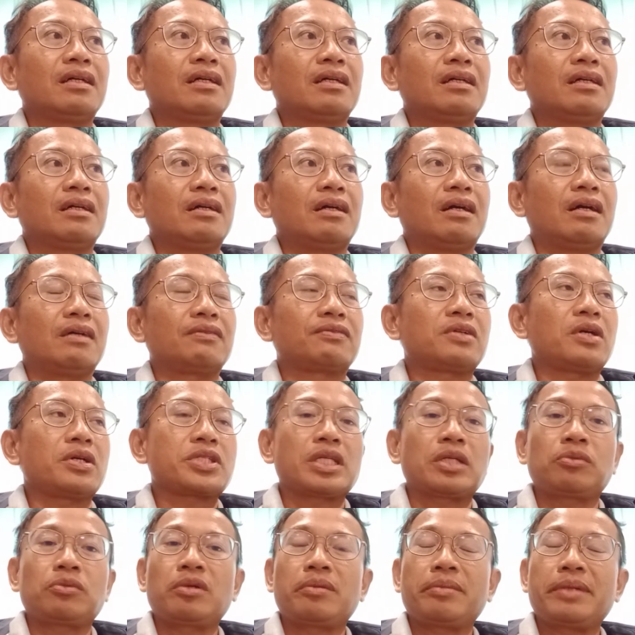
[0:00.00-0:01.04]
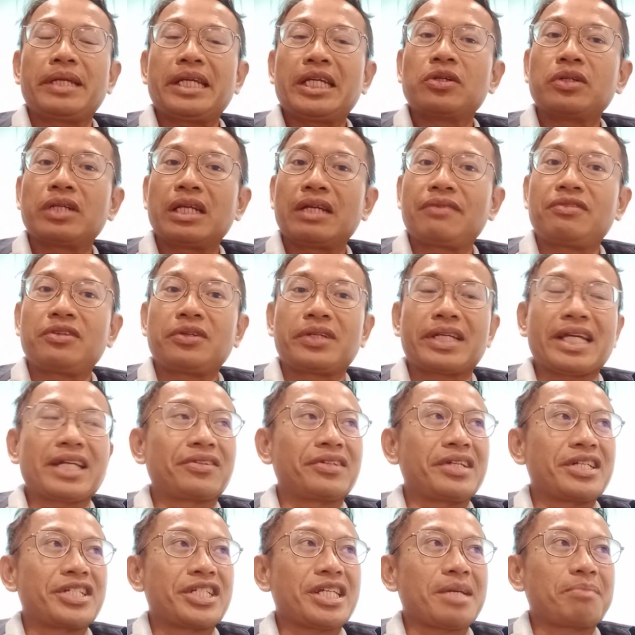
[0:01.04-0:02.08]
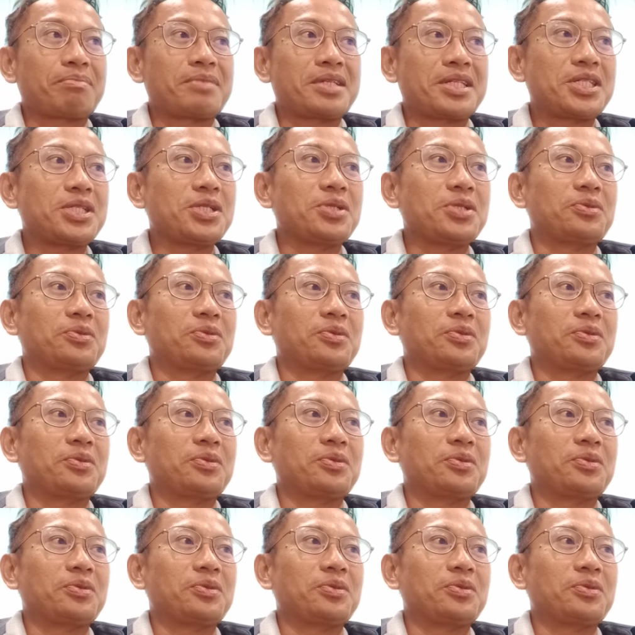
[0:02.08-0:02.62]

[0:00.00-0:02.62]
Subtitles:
of course it would be good if you can read chapter 2,